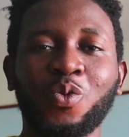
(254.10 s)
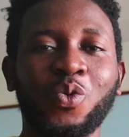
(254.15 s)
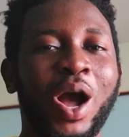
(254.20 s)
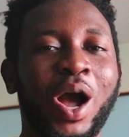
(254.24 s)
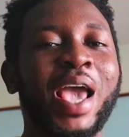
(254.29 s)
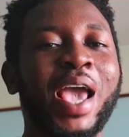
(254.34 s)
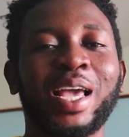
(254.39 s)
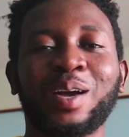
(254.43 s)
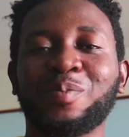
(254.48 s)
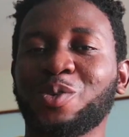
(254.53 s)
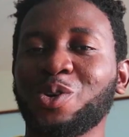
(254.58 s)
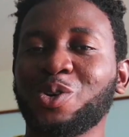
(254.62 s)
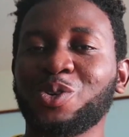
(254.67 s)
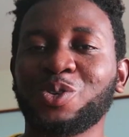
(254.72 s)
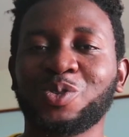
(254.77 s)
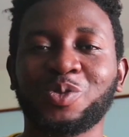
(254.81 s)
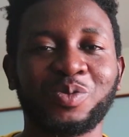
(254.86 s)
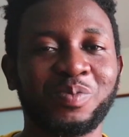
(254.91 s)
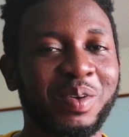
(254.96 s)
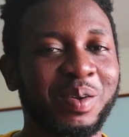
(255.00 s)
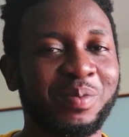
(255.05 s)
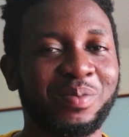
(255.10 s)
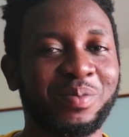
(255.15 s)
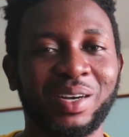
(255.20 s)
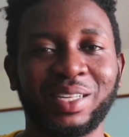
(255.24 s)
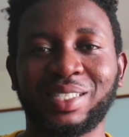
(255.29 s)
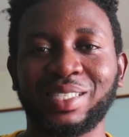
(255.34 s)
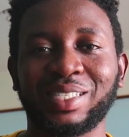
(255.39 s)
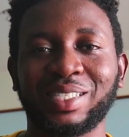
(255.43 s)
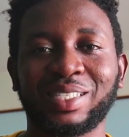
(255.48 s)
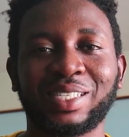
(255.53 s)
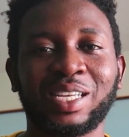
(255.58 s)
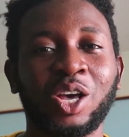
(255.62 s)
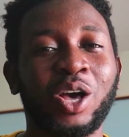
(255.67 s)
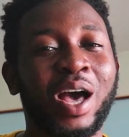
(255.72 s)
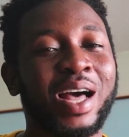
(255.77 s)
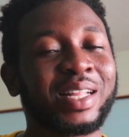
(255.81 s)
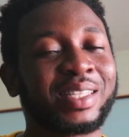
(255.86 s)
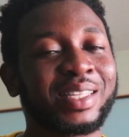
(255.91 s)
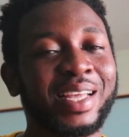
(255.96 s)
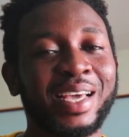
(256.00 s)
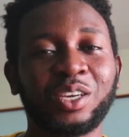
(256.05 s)
I am gonna remember this.
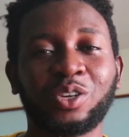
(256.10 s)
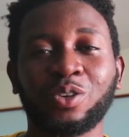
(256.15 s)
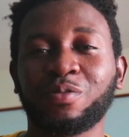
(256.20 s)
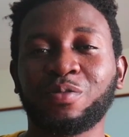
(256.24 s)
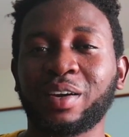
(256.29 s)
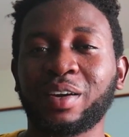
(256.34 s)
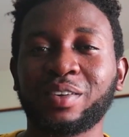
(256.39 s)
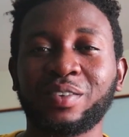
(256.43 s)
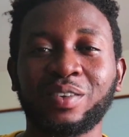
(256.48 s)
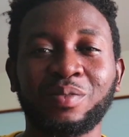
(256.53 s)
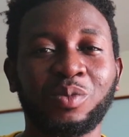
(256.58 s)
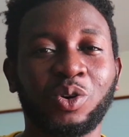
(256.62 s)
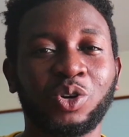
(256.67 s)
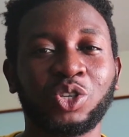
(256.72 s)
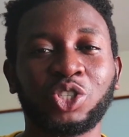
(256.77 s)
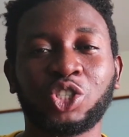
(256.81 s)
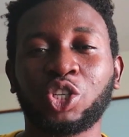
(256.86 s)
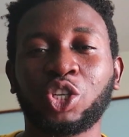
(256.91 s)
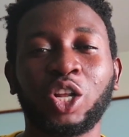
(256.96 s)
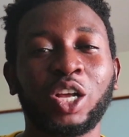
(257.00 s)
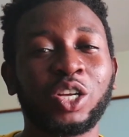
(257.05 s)
Thank you very much.